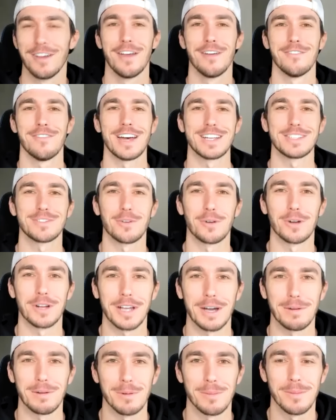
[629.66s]
fast forward a
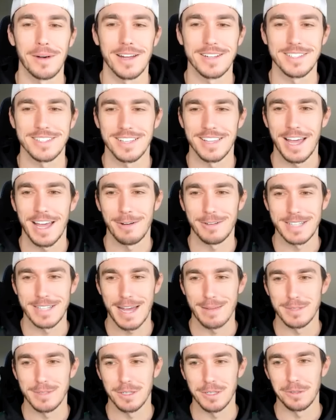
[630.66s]
couple months, and that was
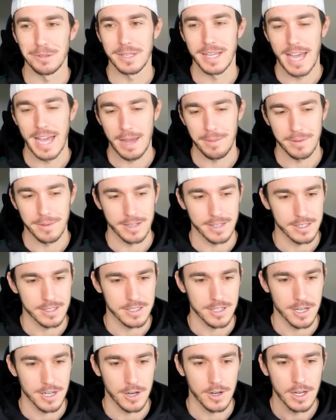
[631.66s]
absolutely happening.
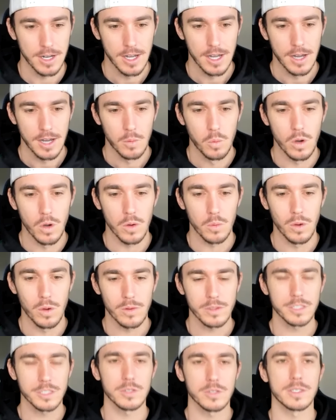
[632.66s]
So, what, what
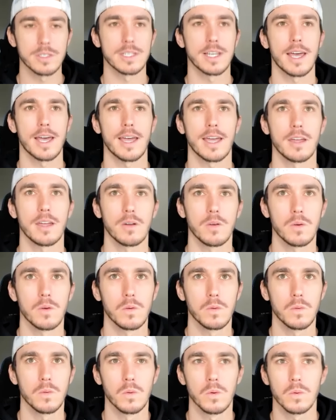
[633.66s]
would you say?
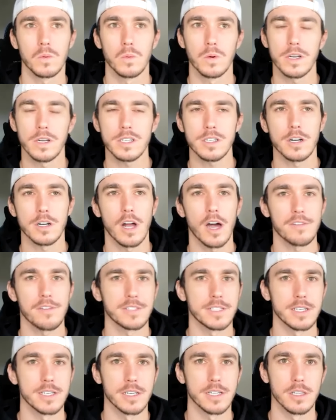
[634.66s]
What does your
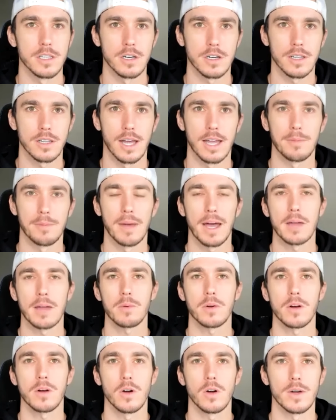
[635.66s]
offseason look like? Mine
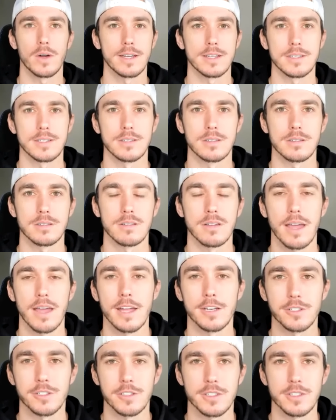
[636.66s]
were always
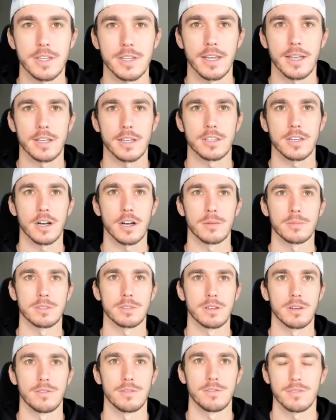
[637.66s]
interesting in terms
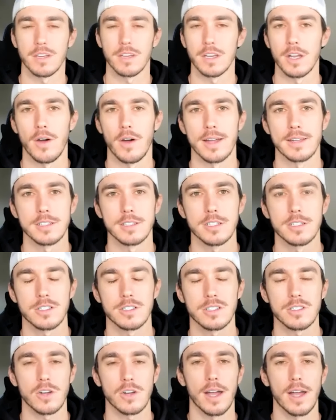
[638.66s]
of you know I
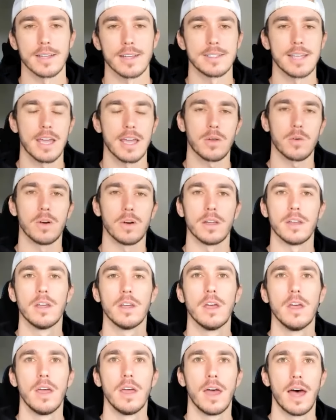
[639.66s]
try and take what
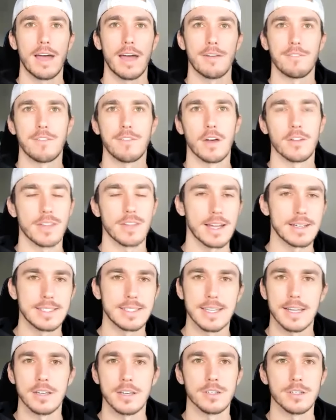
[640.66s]
I felt I
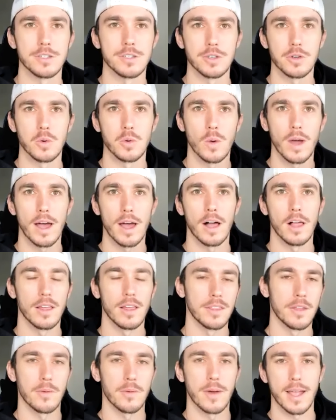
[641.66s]
didn't do well
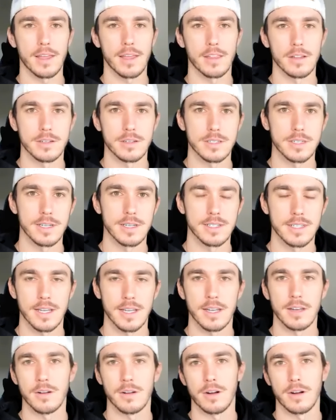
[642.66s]
in the regular
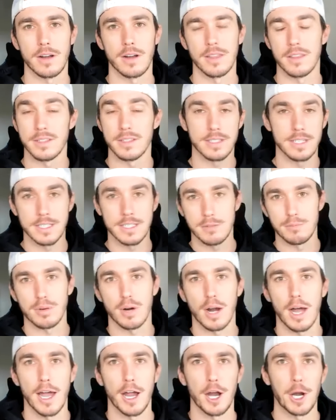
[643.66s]
season or in the season
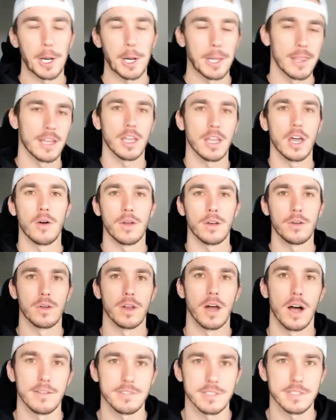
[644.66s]
prior, and then go into an
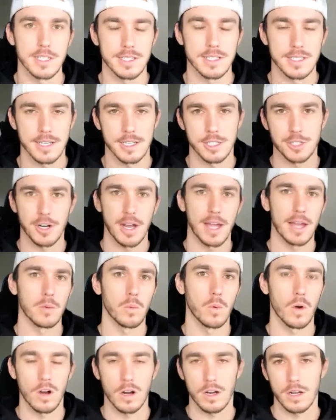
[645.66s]
off season and try and
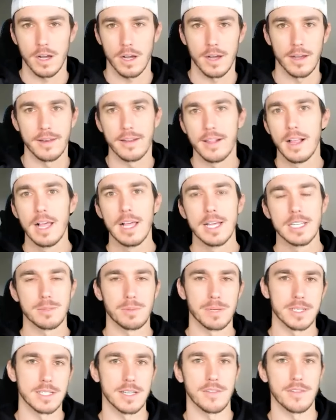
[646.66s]
work on
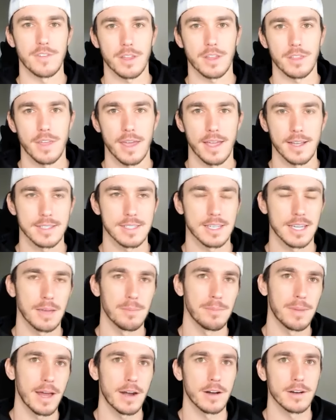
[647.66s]
specific things to
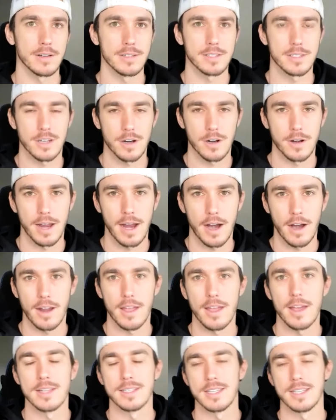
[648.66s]
get better in certain
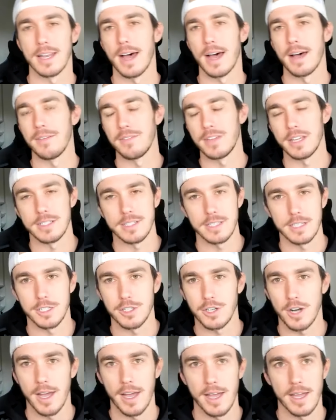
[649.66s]
areas, and obviously
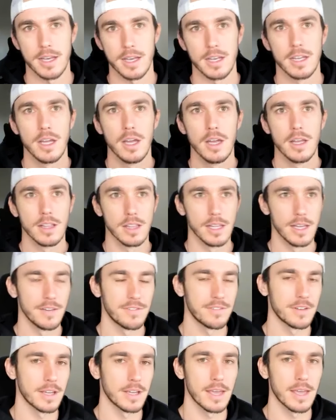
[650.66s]
try and
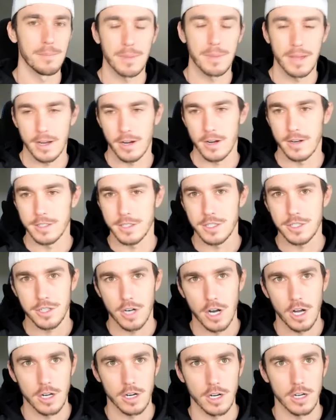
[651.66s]
lift and get bigger and
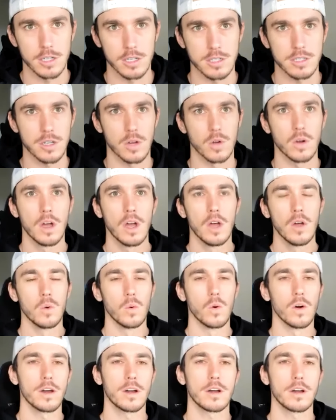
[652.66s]
stronger. So,
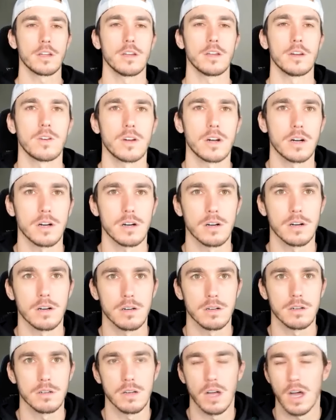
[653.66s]
what are your
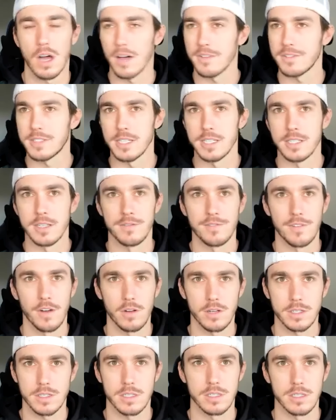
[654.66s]
off-season
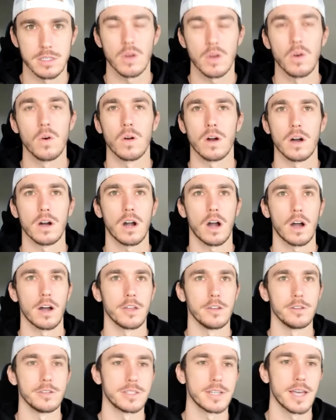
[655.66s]
focuses or are
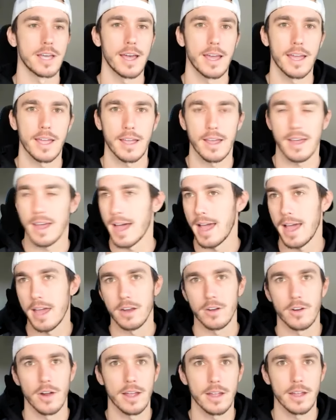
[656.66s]
you saying i had
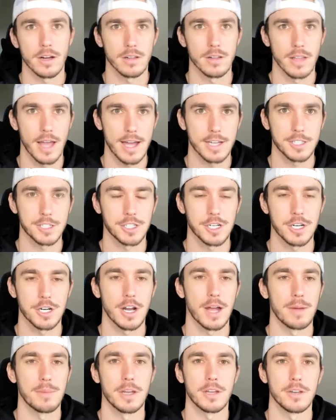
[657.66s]
a great year last year
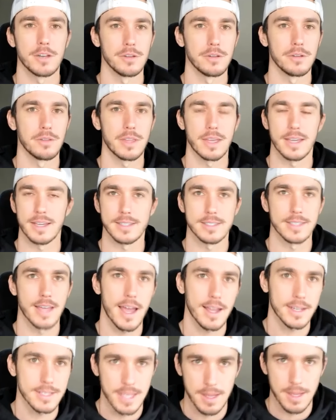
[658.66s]
i'm going to do the
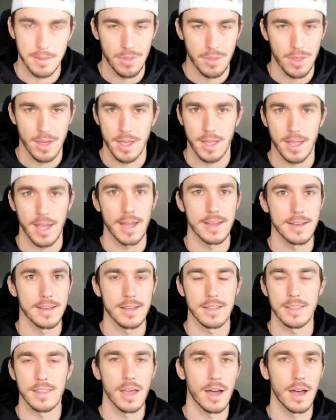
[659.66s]
exact same thing i did the